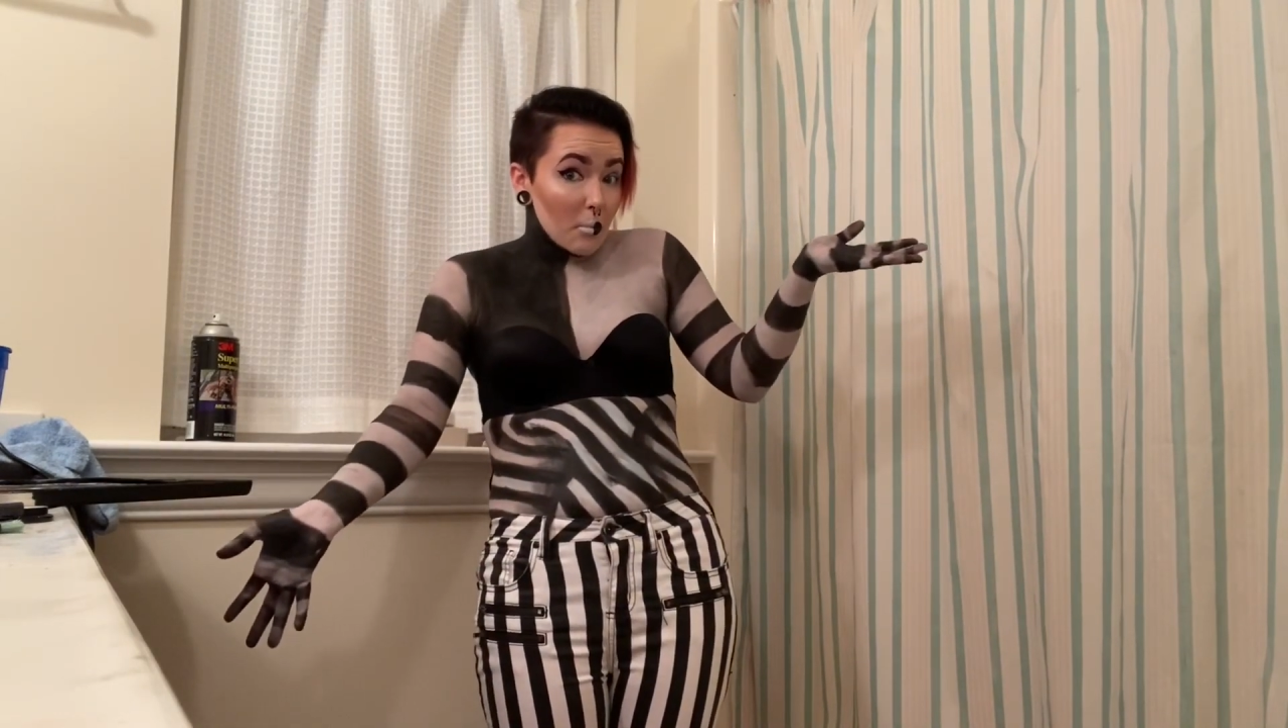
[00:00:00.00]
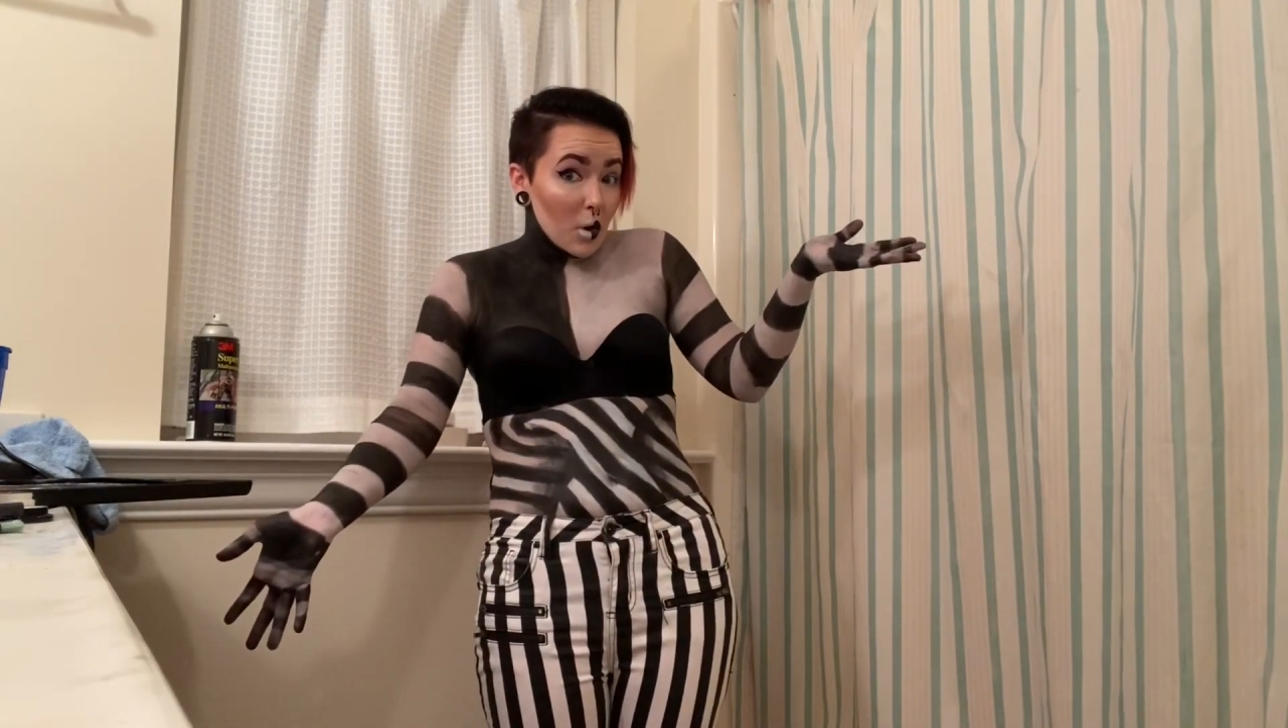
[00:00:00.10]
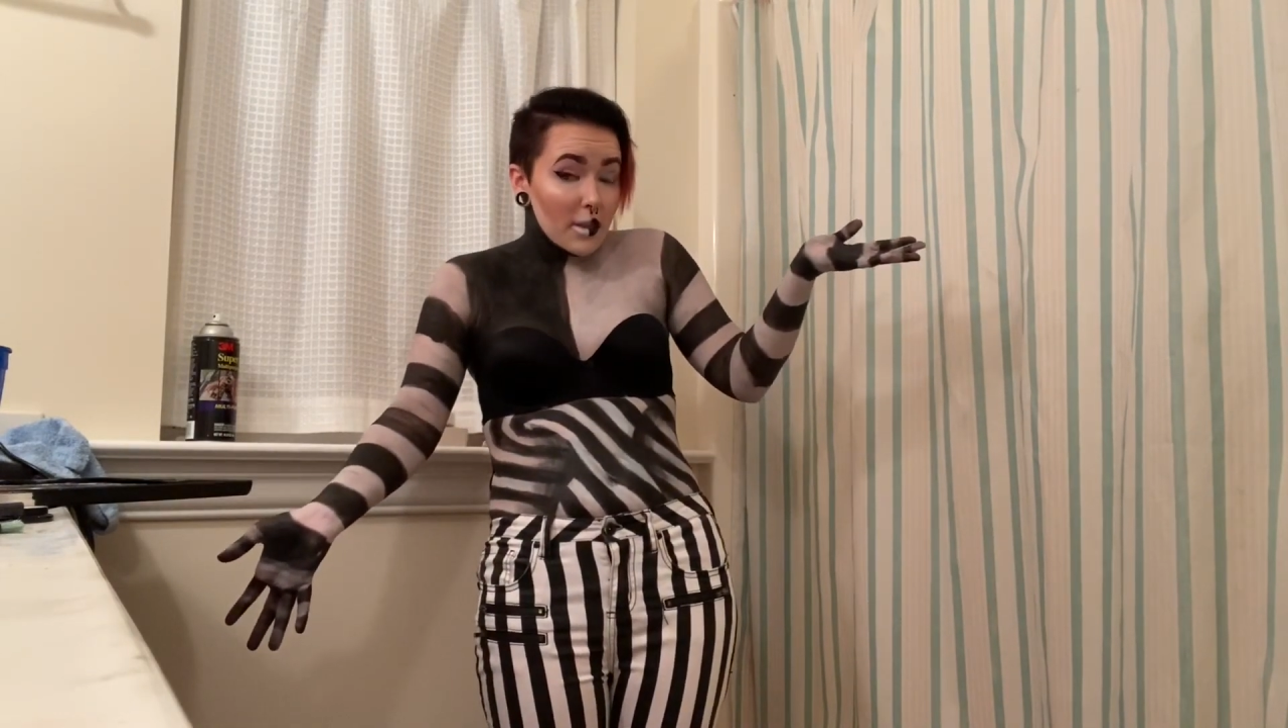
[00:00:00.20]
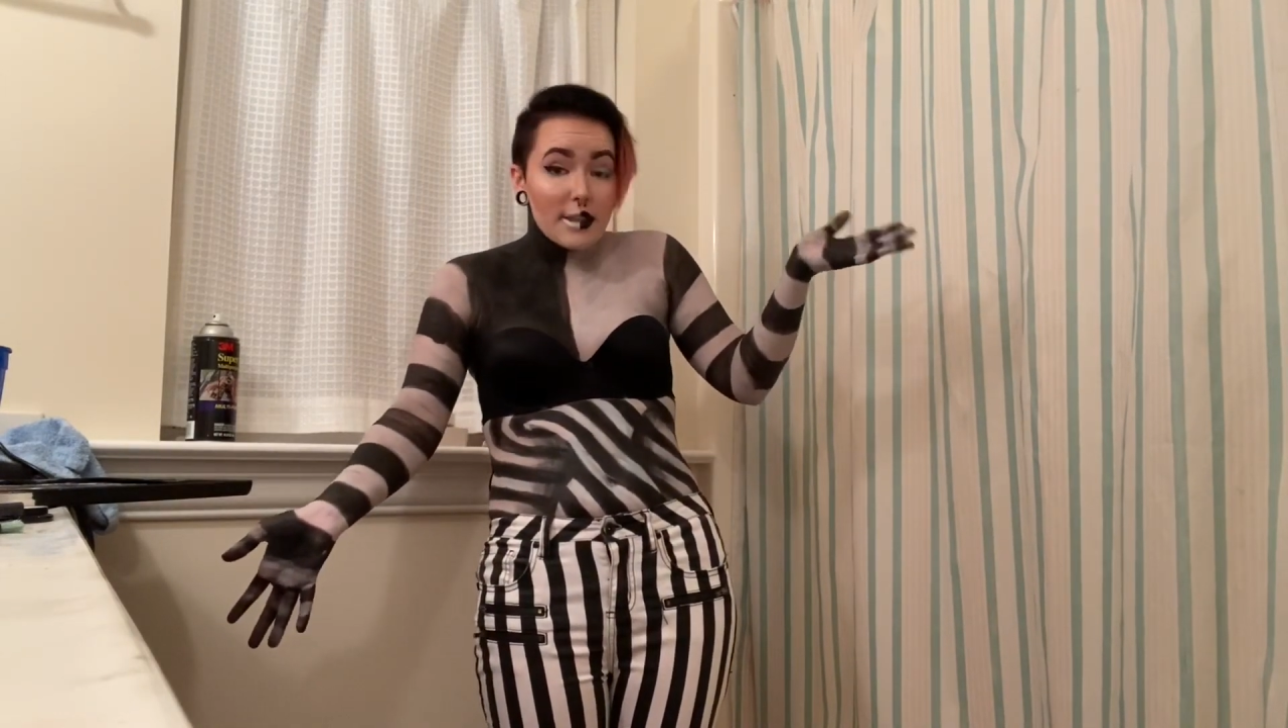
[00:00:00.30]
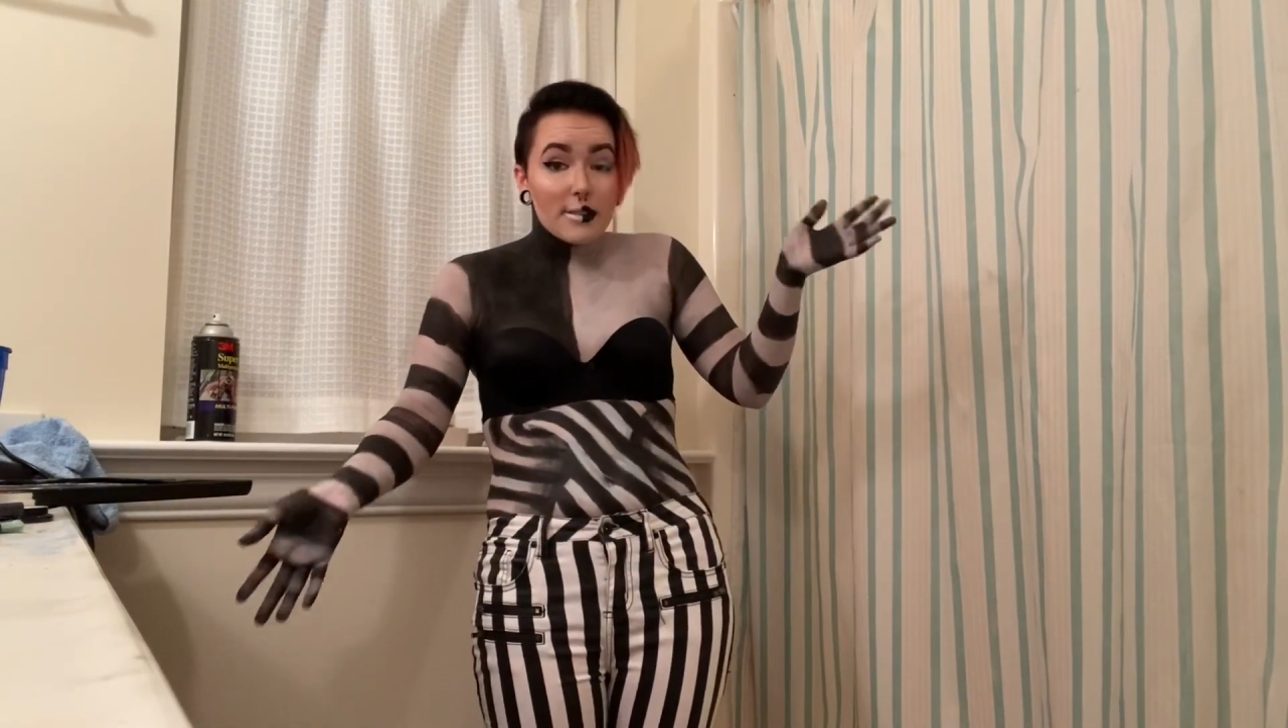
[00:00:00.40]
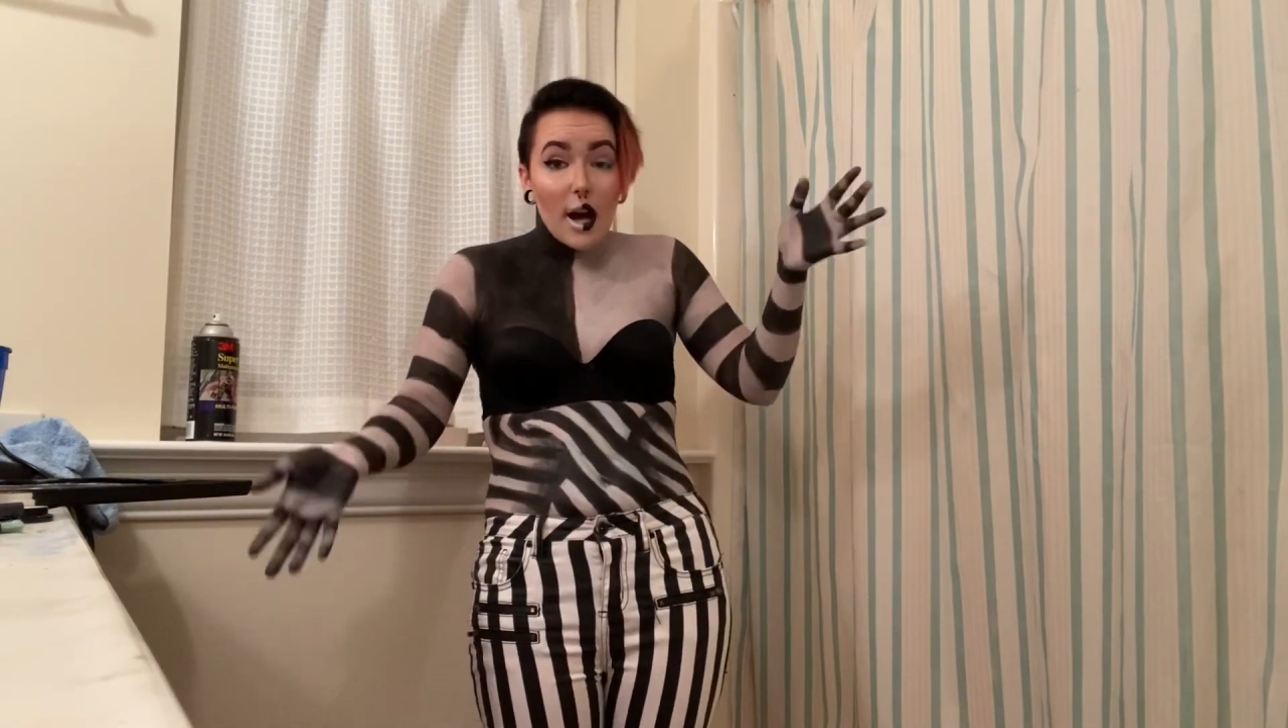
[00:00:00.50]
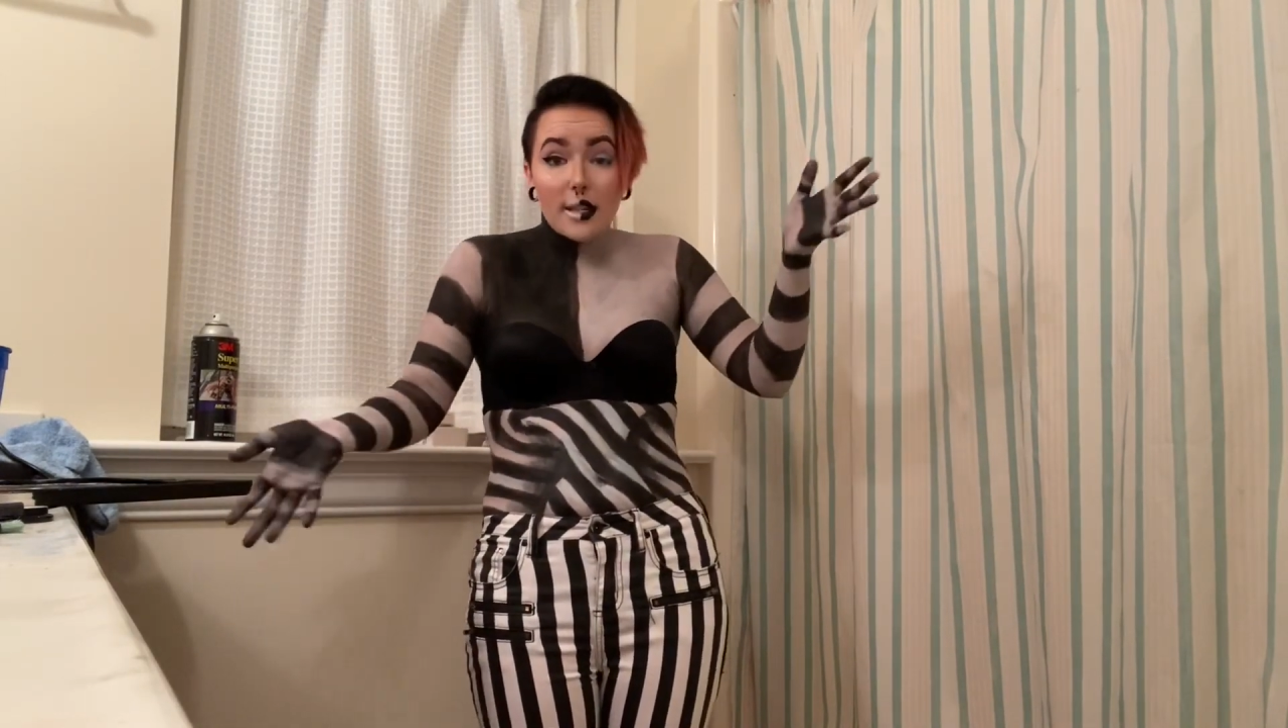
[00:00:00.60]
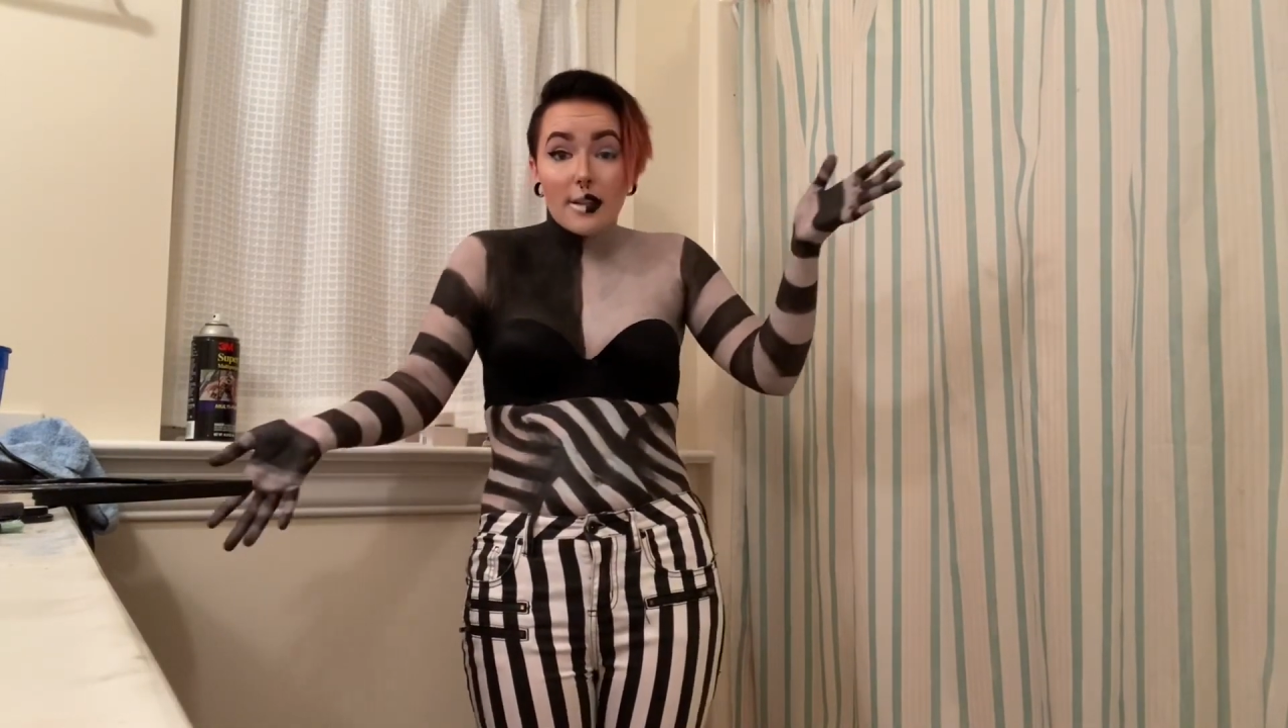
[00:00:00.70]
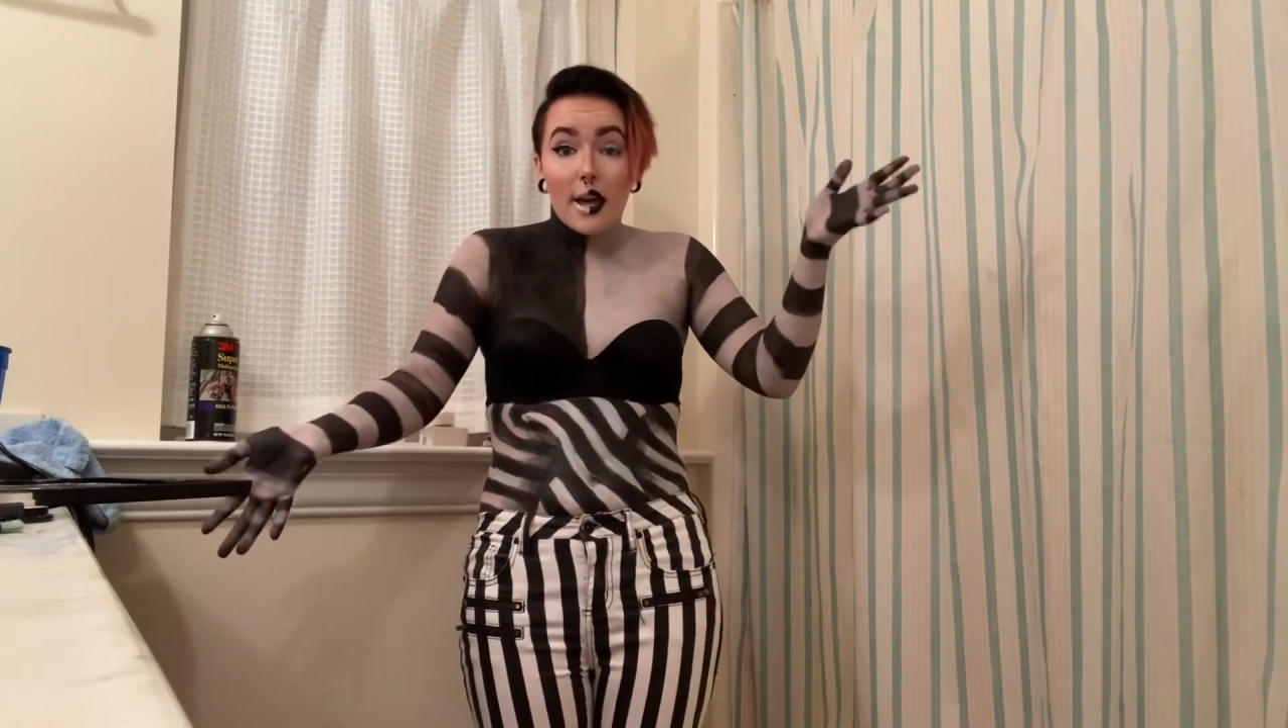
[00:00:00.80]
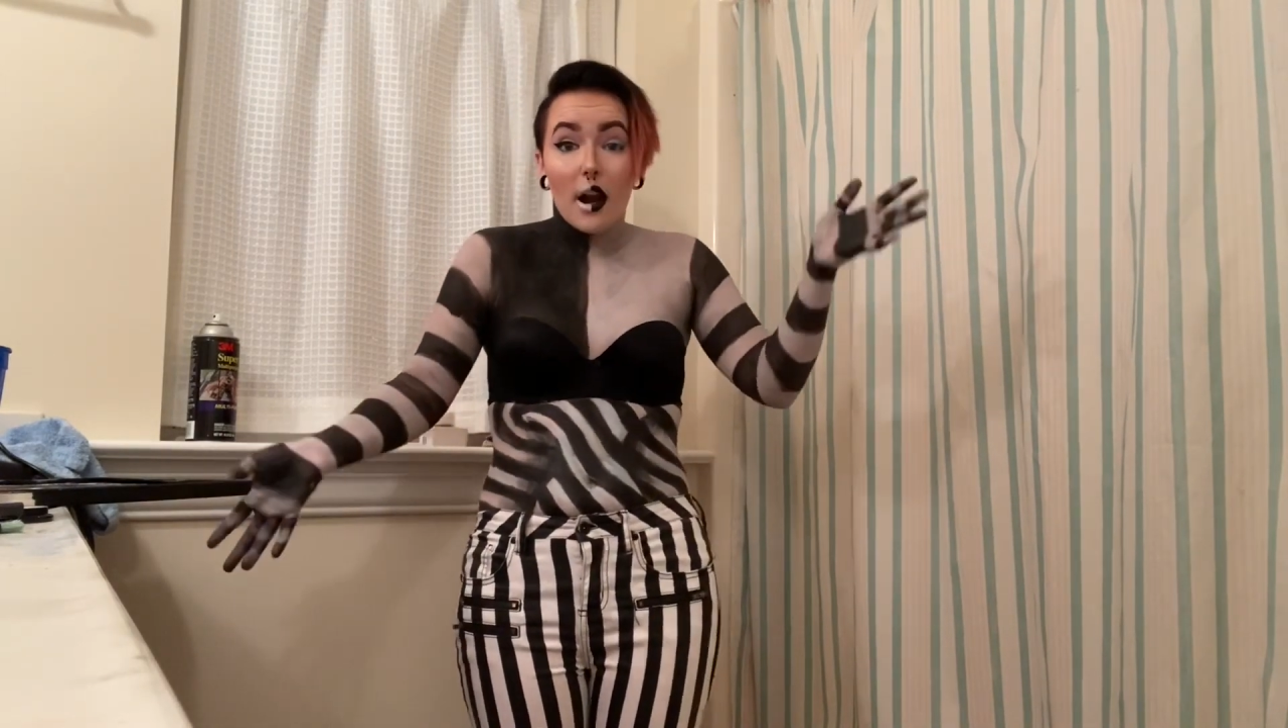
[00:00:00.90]
more of this
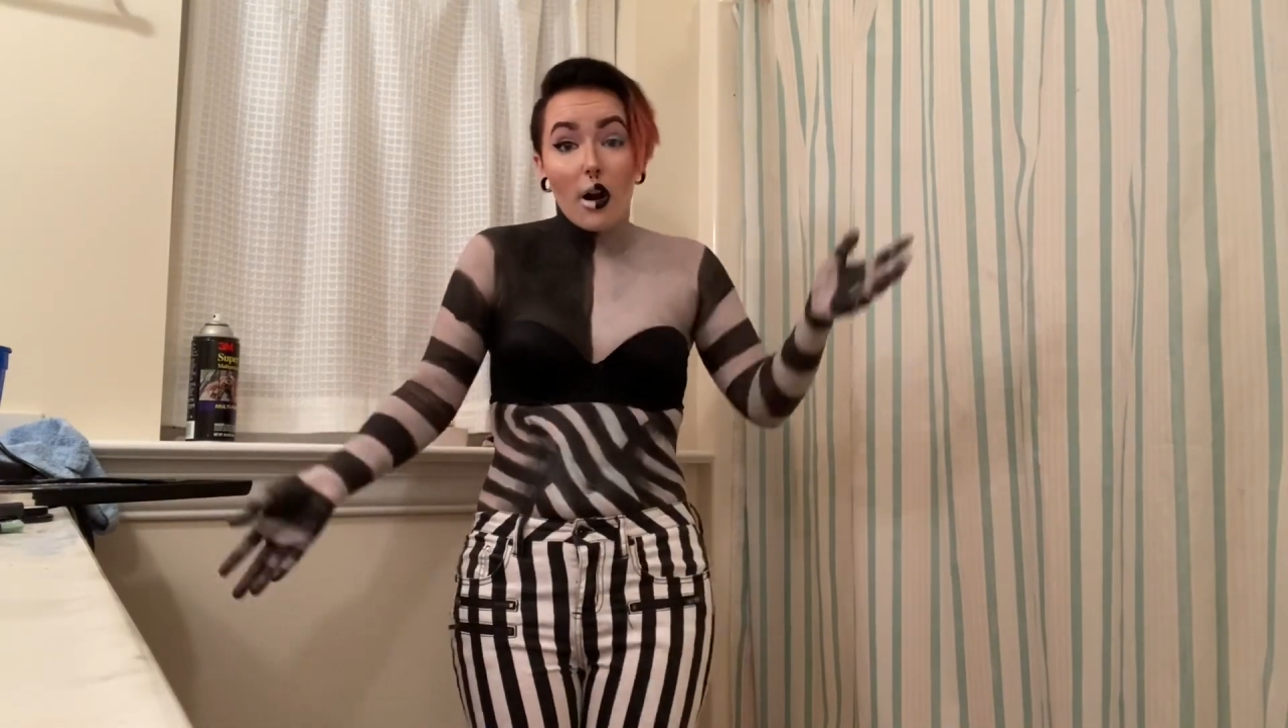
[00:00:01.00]
content,